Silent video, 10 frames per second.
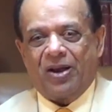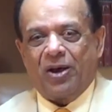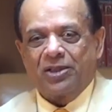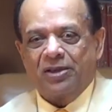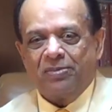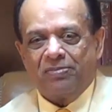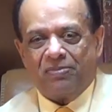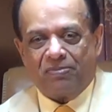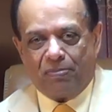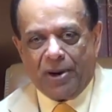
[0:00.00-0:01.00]
on the
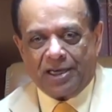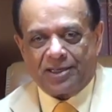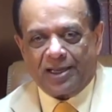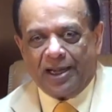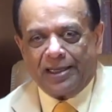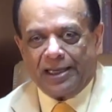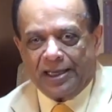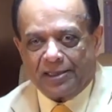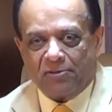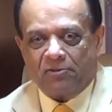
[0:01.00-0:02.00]
bedside
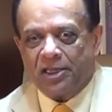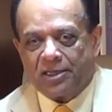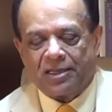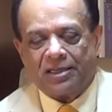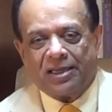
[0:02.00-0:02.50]
near the feet.